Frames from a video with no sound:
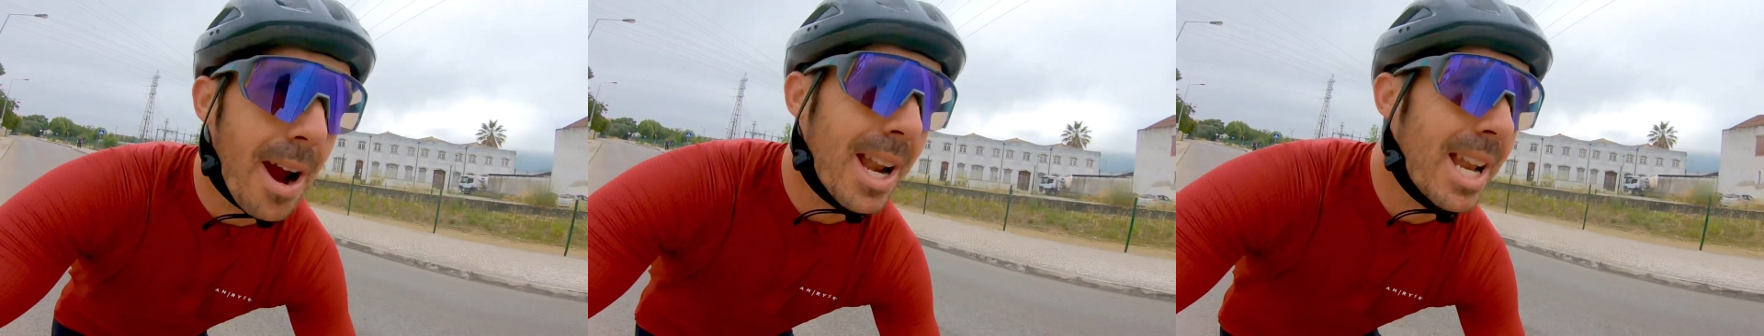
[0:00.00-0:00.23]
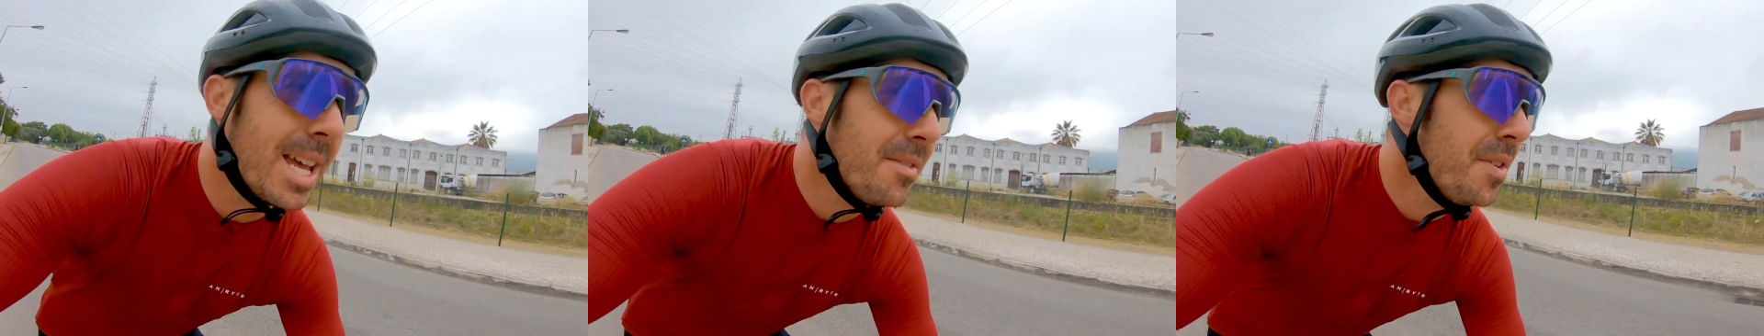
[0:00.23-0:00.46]

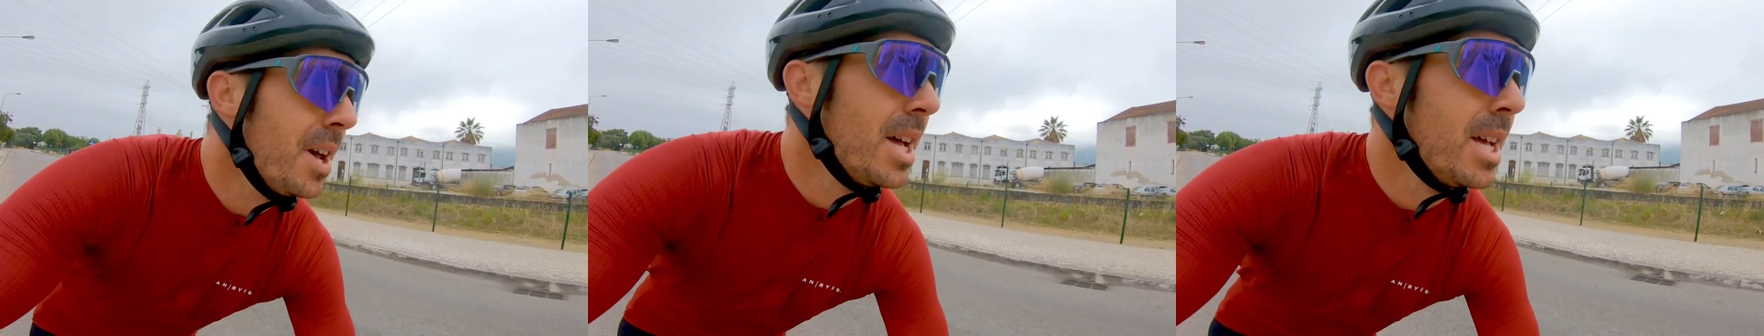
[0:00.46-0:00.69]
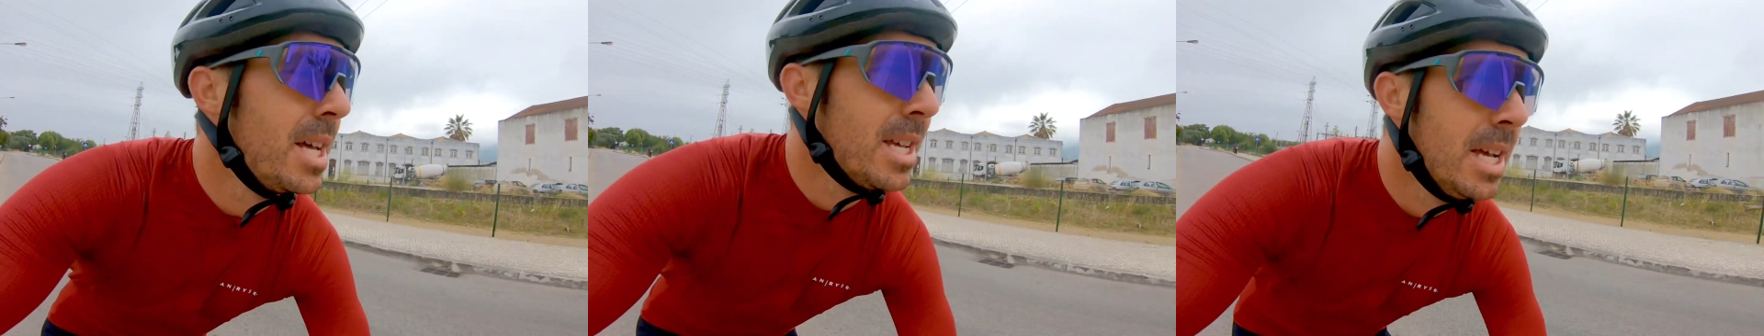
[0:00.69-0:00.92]
live.
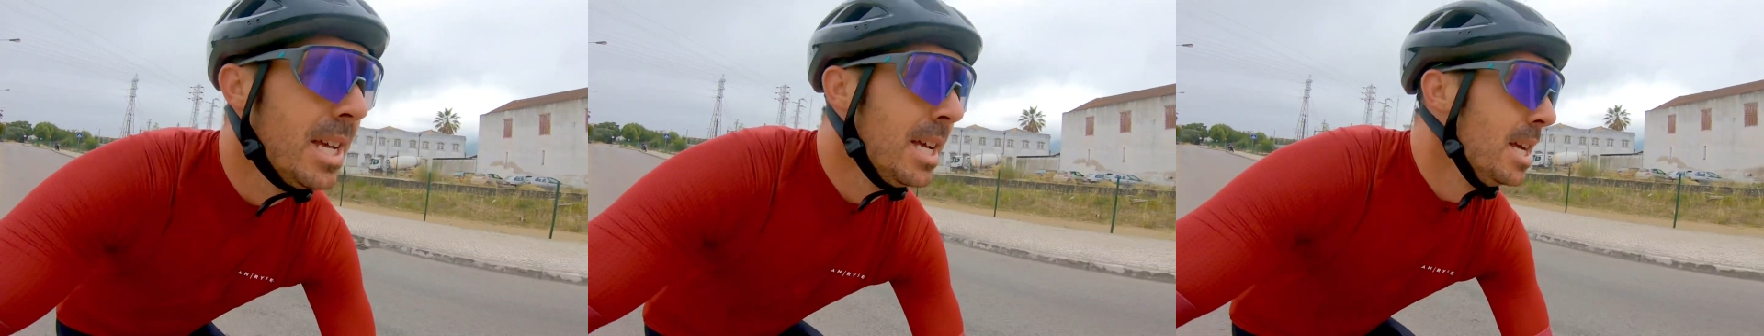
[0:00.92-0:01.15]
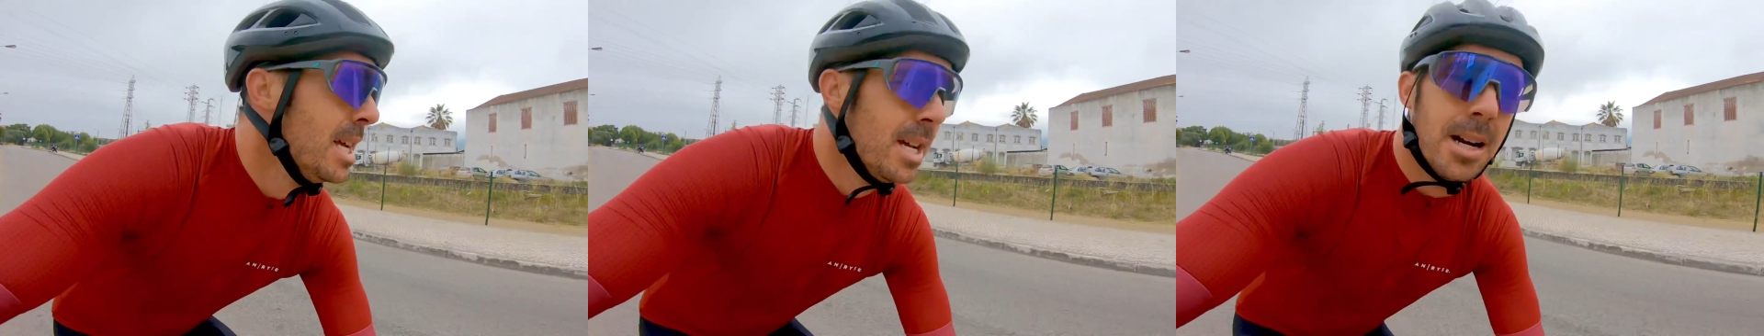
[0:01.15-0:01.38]

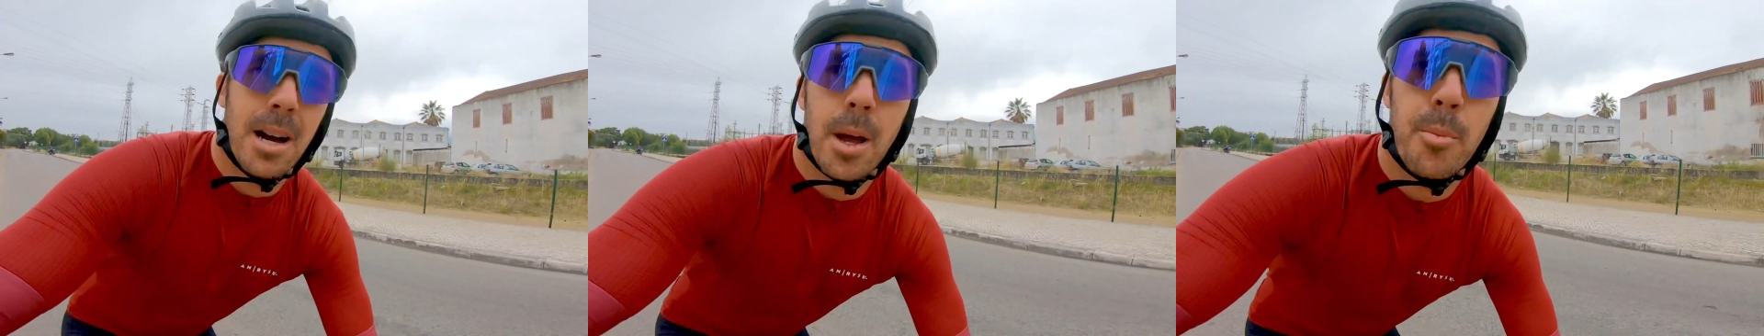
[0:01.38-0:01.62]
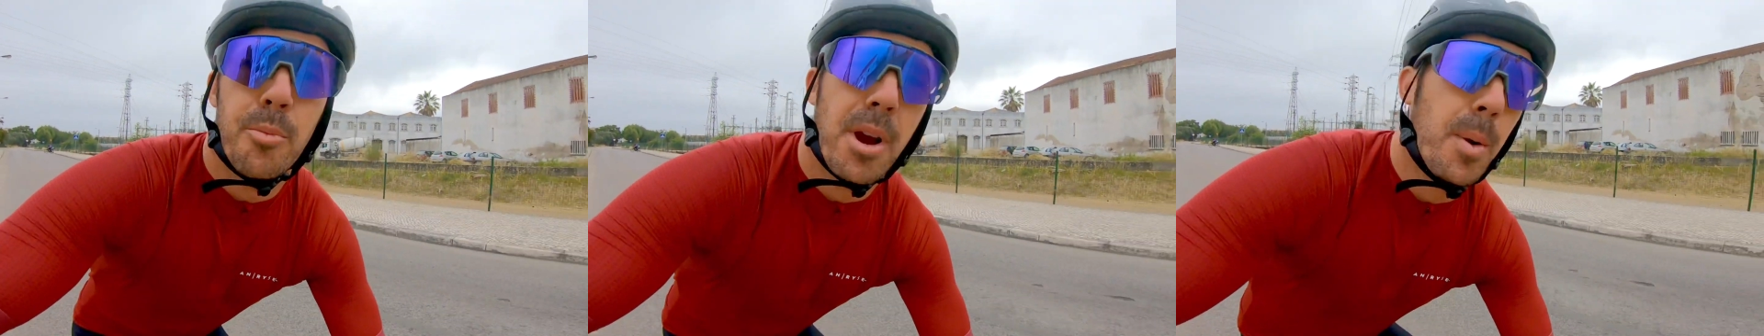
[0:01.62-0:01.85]

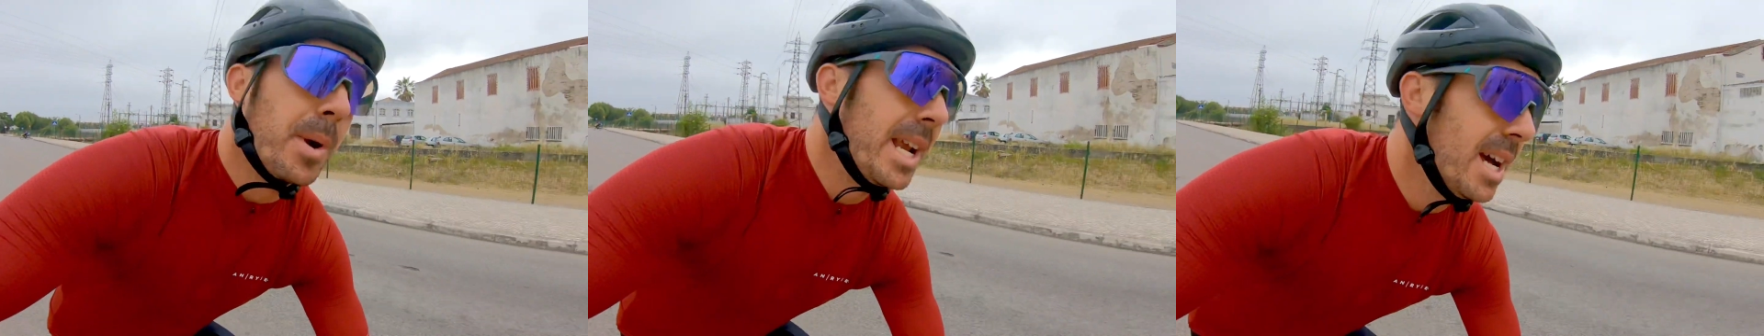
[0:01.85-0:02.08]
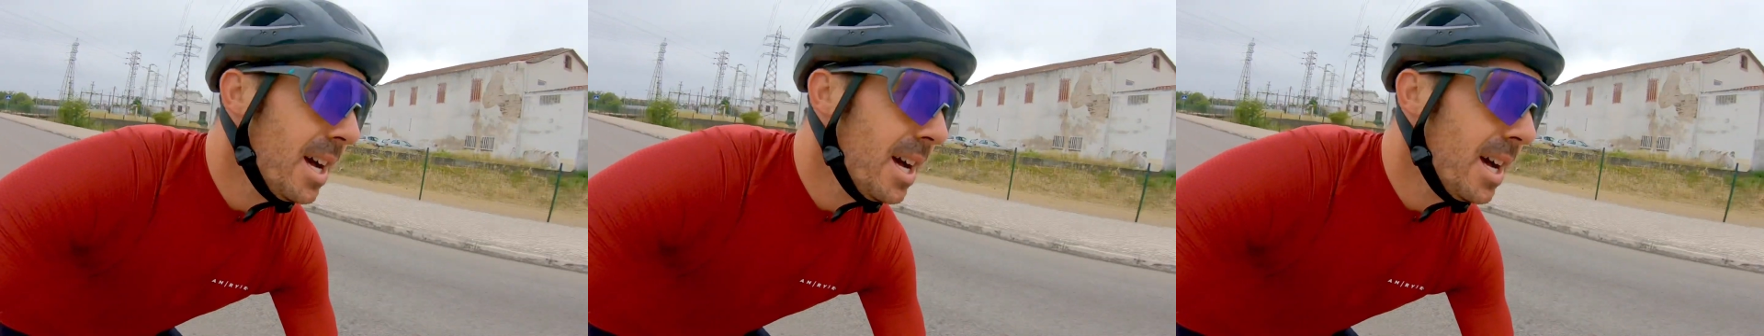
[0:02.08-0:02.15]
I'm Brett Wheeler.